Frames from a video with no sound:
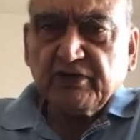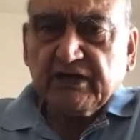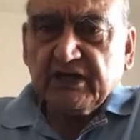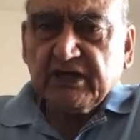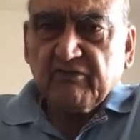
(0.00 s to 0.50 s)

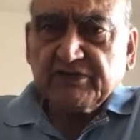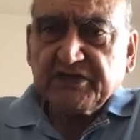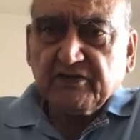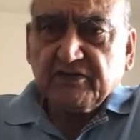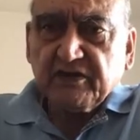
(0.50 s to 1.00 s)
See, they
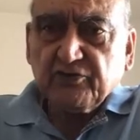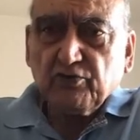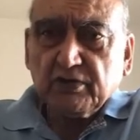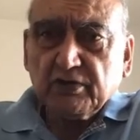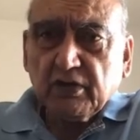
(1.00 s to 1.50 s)
have a
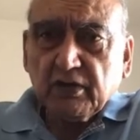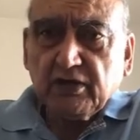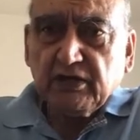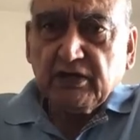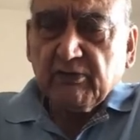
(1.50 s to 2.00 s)
secret rule.
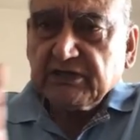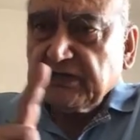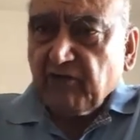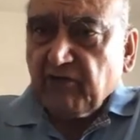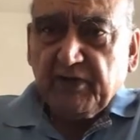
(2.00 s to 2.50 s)
India
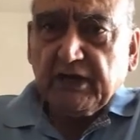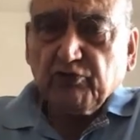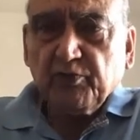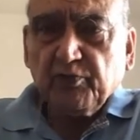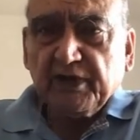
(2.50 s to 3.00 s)
must never
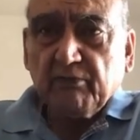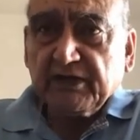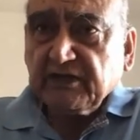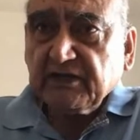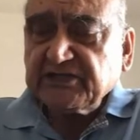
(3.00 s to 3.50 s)
be allowed to
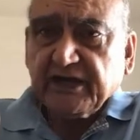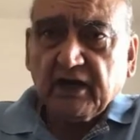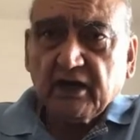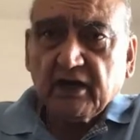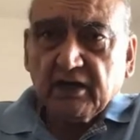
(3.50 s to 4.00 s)
become another
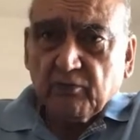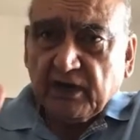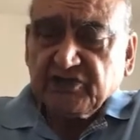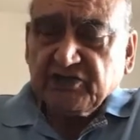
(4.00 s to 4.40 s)
China.